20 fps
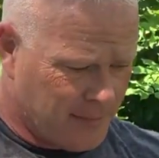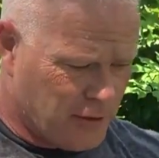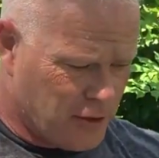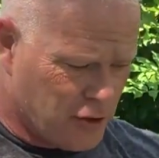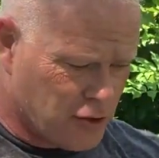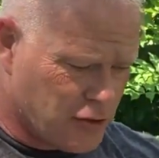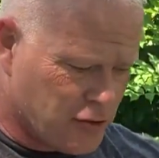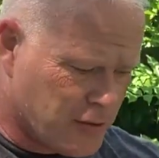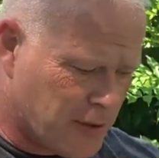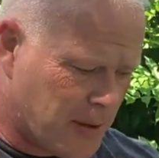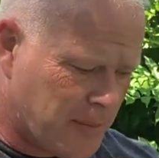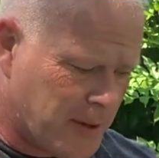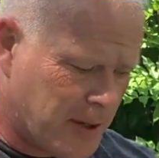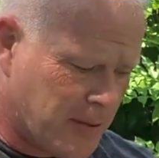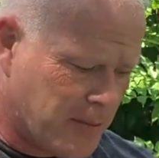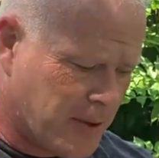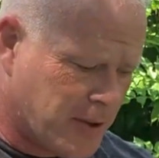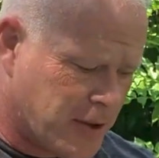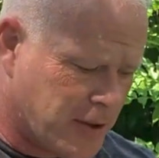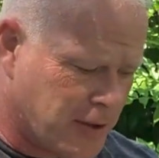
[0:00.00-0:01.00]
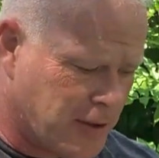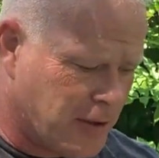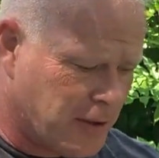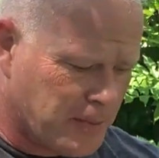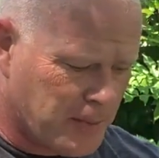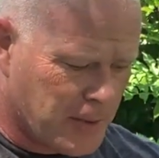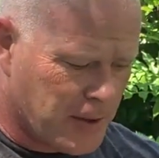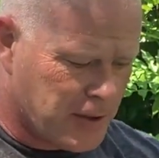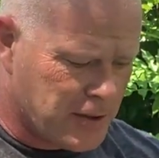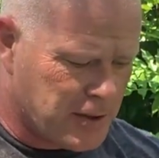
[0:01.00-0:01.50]
just scrubbing it with the
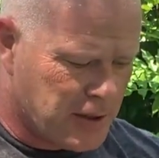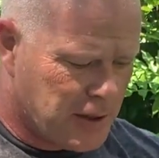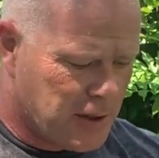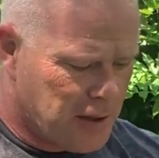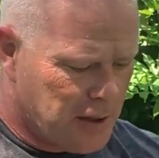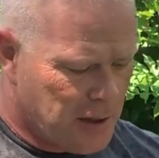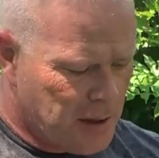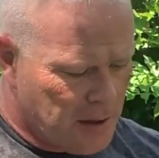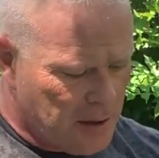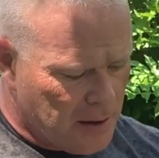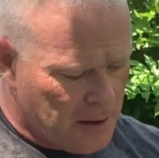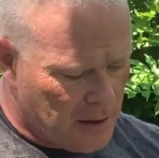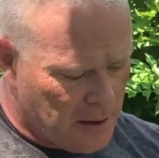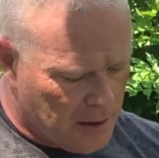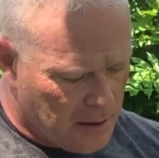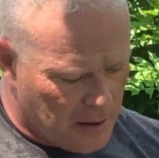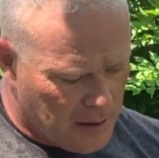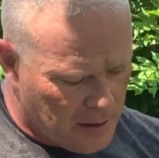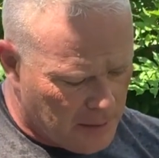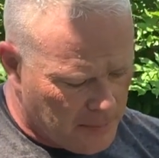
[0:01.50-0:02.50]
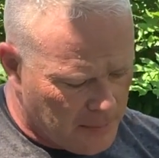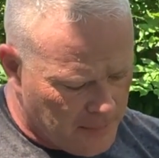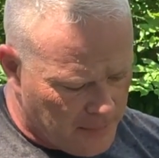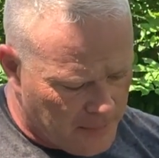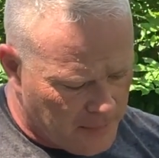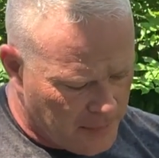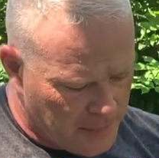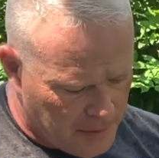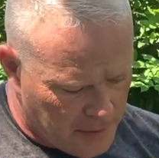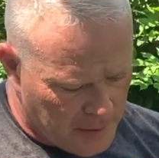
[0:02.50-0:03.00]
toothbrush.
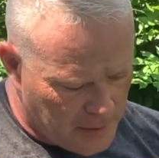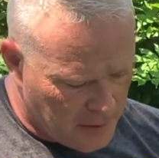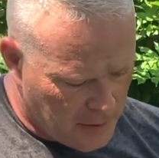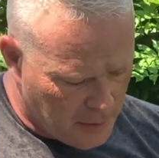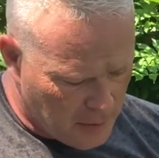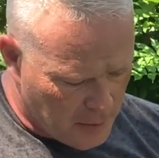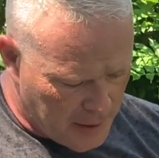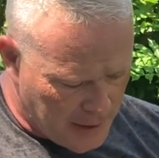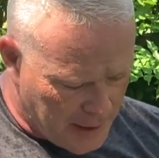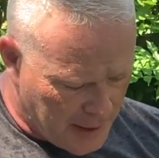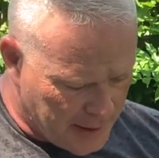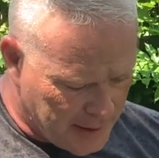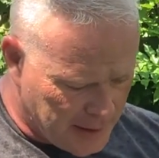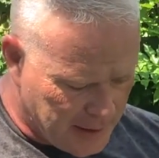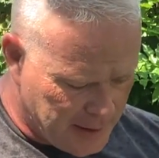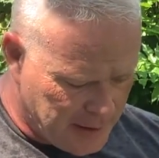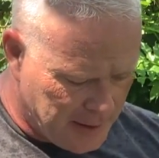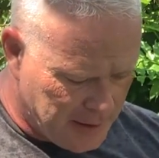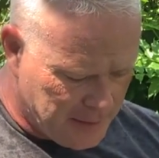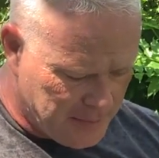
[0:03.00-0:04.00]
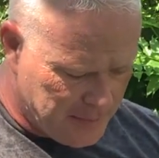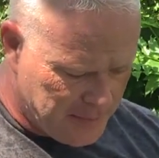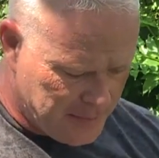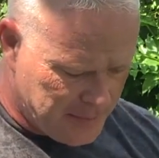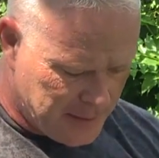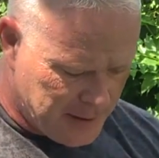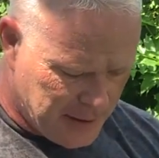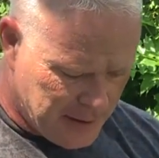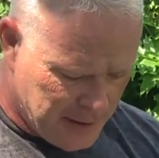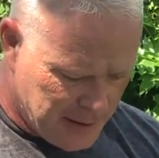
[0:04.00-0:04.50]
The way I clean them
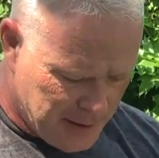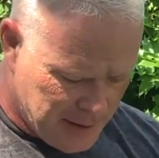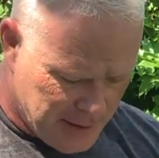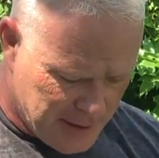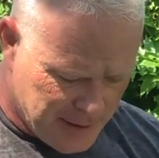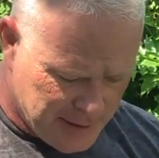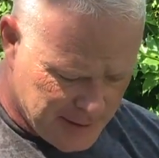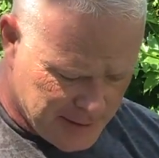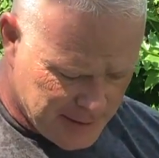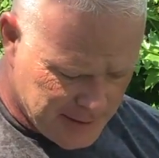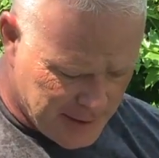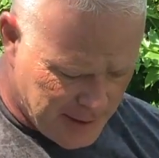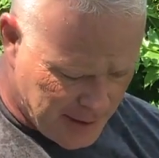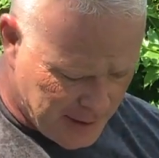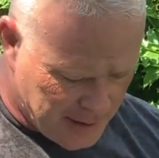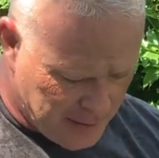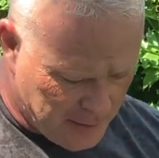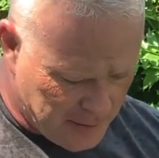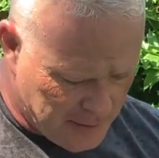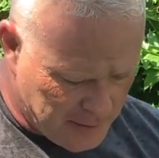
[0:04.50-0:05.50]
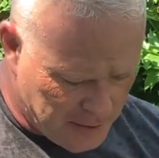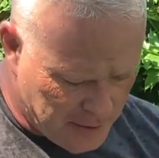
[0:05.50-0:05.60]
is exactly what I'm